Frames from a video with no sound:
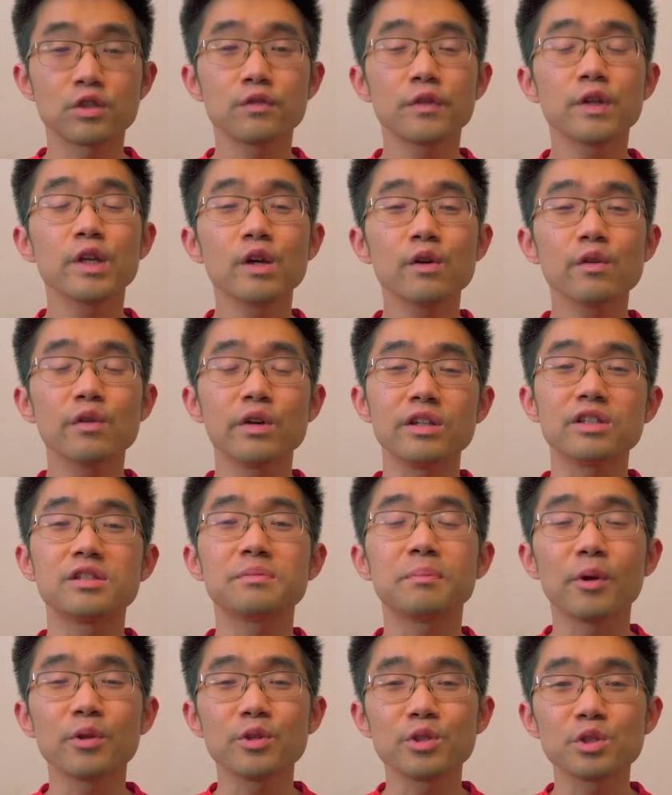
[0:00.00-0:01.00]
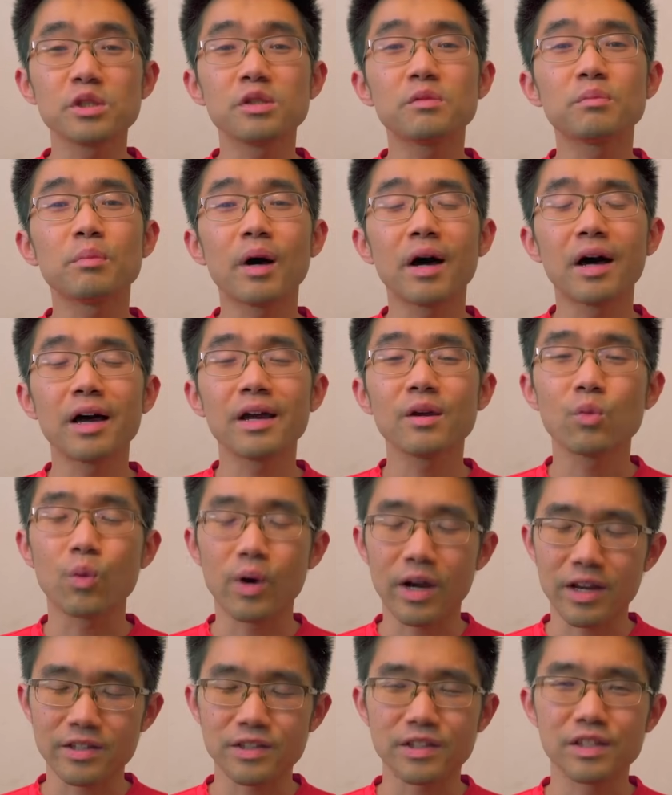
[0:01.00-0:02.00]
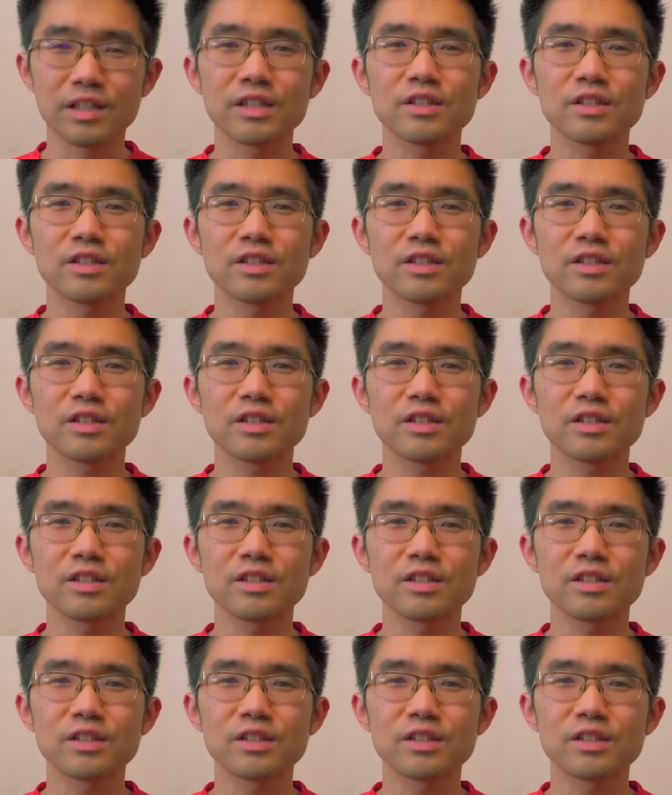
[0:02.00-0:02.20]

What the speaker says: video is sponsored by YC